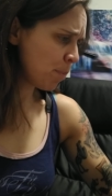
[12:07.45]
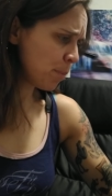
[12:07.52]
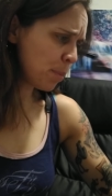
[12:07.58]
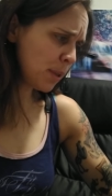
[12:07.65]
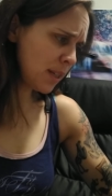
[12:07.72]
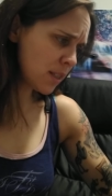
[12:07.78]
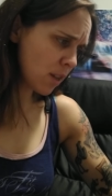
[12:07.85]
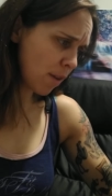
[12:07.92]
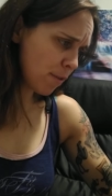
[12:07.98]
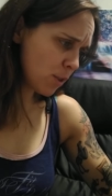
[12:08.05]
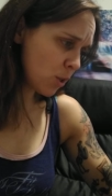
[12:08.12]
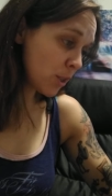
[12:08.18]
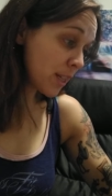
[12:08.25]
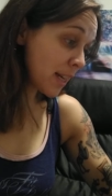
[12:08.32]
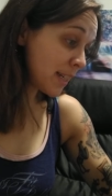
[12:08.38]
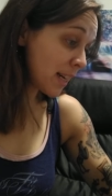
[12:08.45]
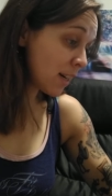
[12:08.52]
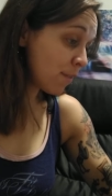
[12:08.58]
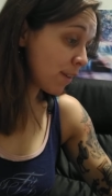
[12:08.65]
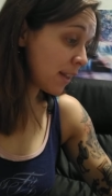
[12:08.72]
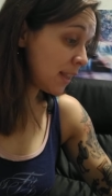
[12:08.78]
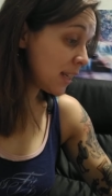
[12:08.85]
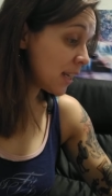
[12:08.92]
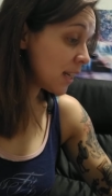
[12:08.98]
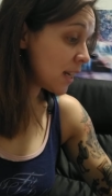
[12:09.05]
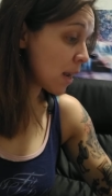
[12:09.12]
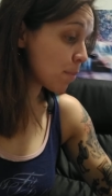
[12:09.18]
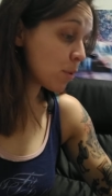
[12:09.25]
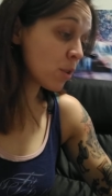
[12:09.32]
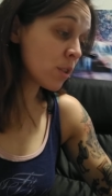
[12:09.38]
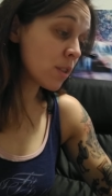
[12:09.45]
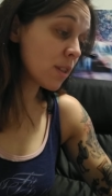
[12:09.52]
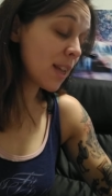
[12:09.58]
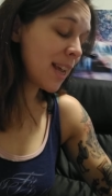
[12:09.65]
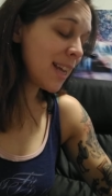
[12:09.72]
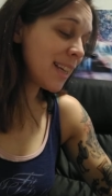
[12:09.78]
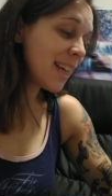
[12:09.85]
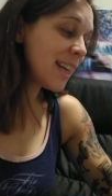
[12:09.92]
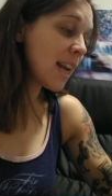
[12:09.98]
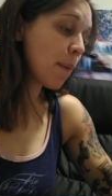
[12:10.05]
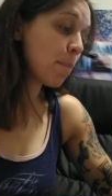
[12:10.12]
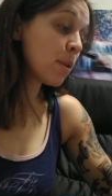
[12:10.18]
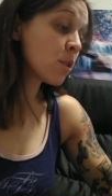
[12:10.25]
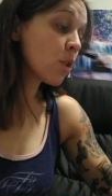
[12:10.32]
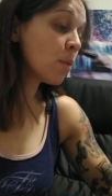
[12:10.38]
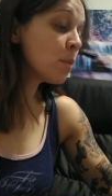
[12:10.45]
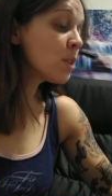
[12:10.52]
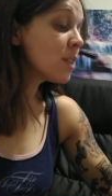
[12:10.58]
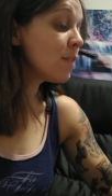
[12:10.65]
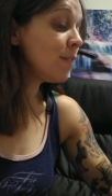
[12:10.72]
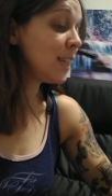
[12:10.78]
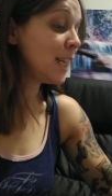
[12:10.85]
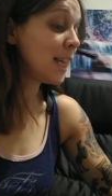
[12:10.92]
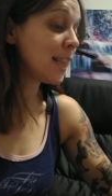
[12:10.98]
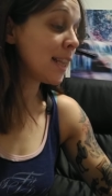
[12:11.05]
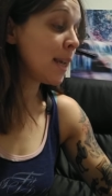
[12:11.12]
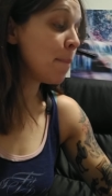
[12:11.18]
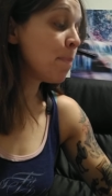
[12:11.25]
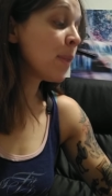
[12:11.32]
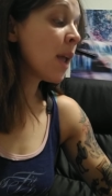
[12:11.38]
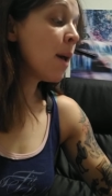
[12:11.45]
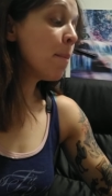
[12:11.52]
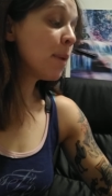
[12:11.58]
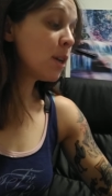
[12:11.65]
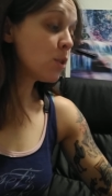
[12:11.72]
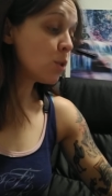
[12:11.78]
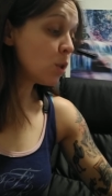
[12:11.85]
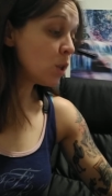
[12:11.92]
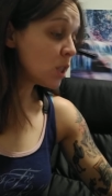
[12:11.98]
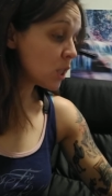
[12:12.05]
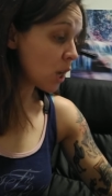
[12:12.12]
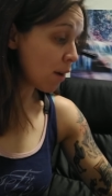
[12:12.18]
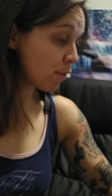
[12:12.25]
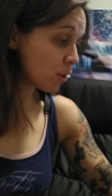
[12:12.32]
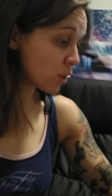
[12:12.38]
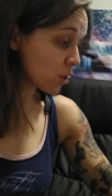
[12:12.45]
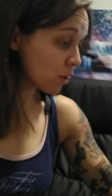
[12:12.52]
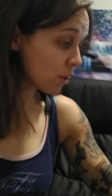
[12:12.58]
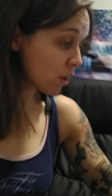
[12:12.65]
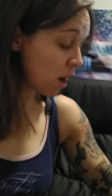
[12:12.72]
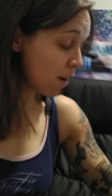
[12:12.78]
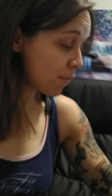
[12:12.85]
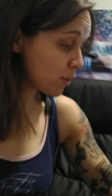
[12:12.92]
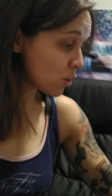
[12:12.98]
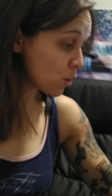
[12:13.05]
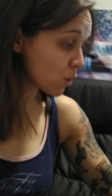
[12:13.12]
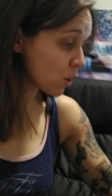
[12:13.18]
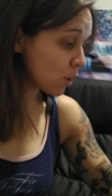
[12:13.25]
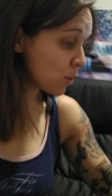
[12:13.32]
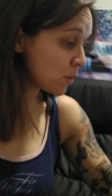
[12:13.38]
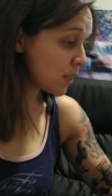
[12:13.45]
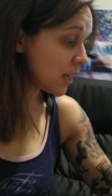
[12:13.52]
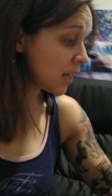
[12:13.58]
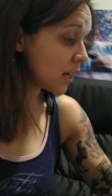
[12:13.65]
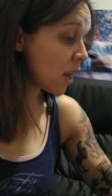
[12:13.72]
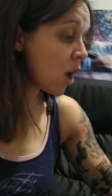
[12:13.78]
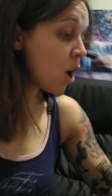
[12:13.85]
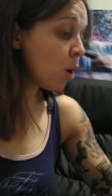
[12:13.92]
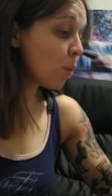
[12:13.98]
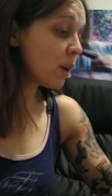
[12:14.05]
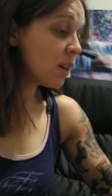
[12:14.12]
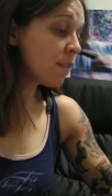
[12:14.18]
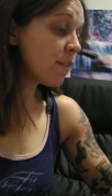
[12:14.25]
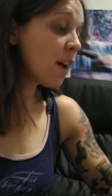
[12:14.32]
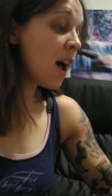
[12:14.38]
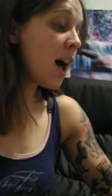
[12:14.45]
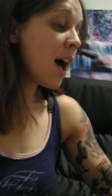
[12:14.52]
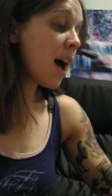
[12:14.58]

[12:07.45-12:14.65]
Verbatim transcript: Police officers identified the kidnappers, kidnappers almost immediately, but as soon as the officers closed in, one of